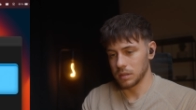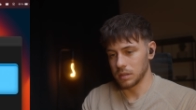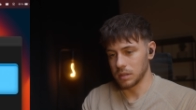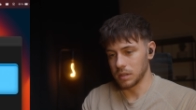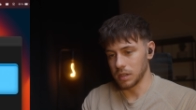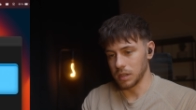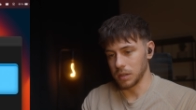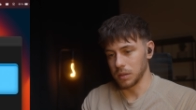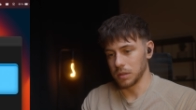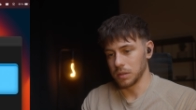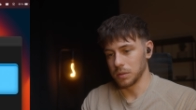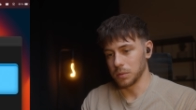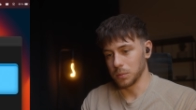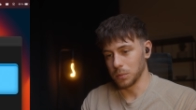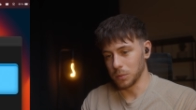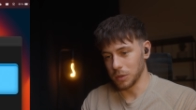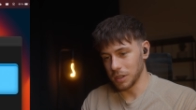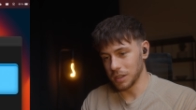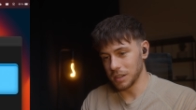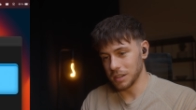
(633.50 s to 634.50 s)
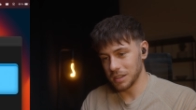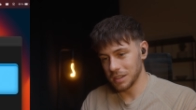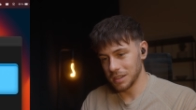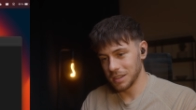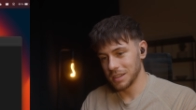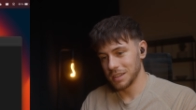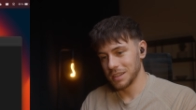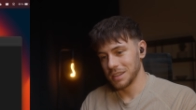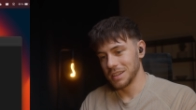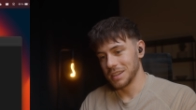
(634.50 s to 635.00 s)
day 1,
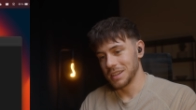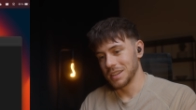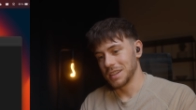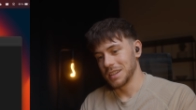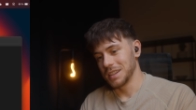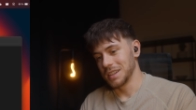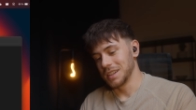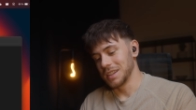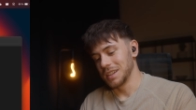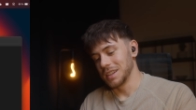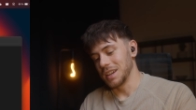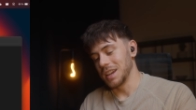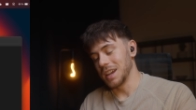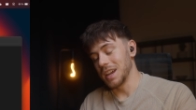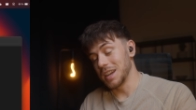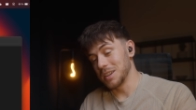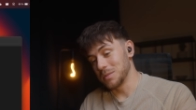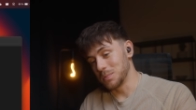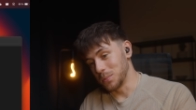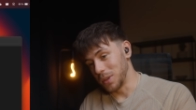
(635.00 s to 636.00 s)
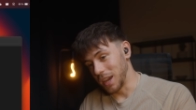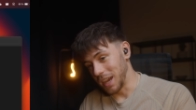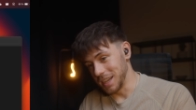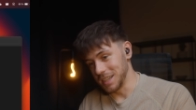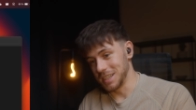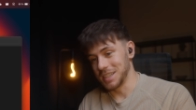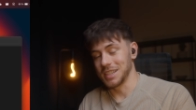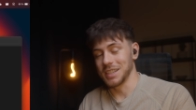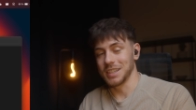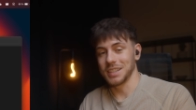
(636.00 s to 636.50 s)
and
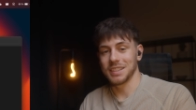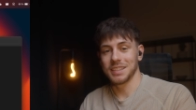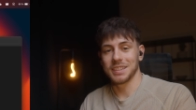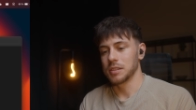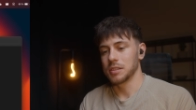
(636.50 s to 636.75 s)
paste it.